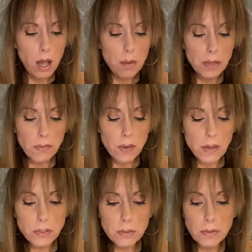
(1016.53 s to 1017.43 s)

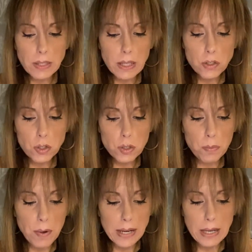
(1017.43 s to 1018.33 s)
involved in a
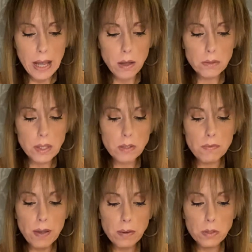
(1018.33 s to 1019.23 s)
relationship right now that's
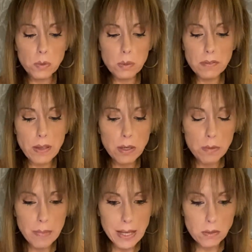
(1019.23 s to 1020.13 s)
very sort of hit or
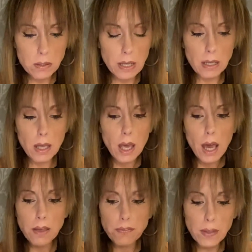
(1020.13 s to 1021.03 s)
miss. Like,
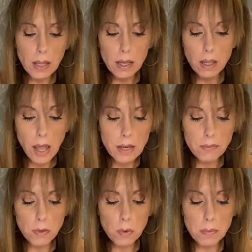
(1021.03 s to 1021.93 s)
I feel like a lot
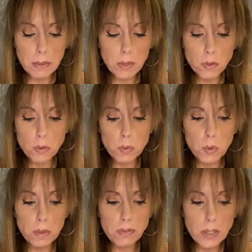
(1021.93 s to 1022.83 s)
of you are maybe in some
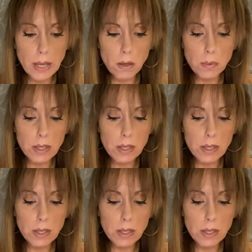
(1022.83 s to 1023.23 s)
sort of cycle where you're